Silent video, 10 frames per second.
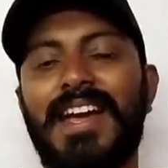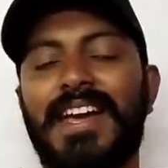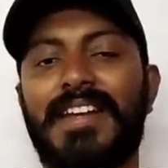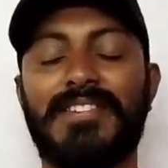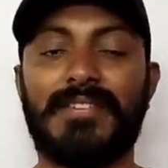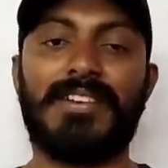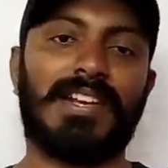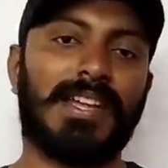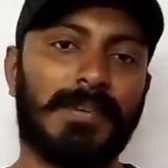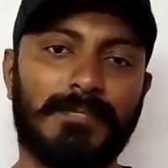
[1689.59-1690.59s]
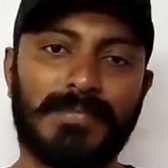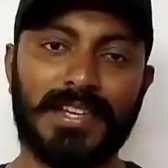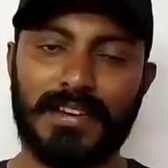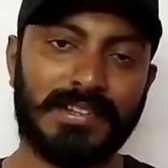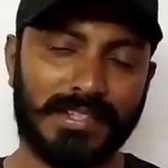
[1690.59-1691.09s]
and I'll definitely
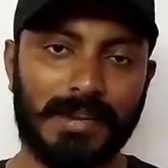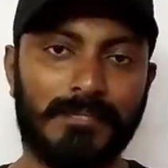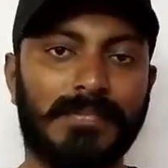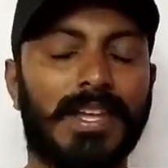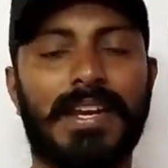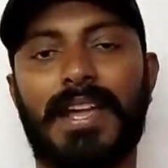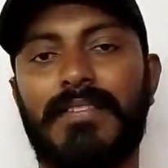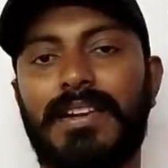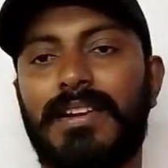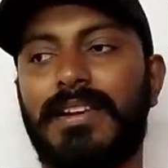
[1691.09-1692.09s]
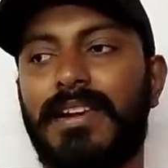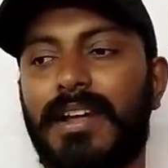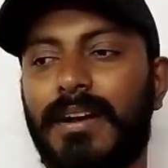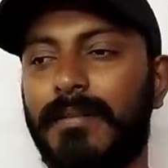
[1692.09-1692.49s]
correct them, and I will